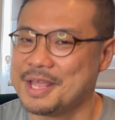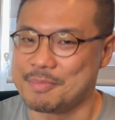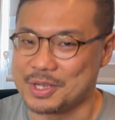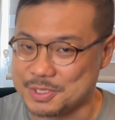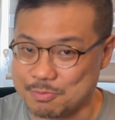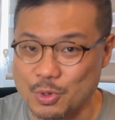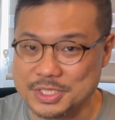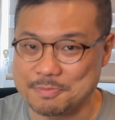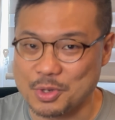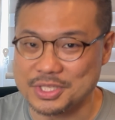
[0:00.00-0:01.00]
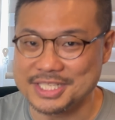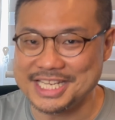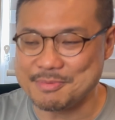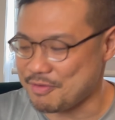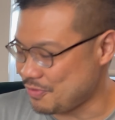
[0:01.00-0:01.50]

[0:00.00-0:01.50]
Because most importantly, my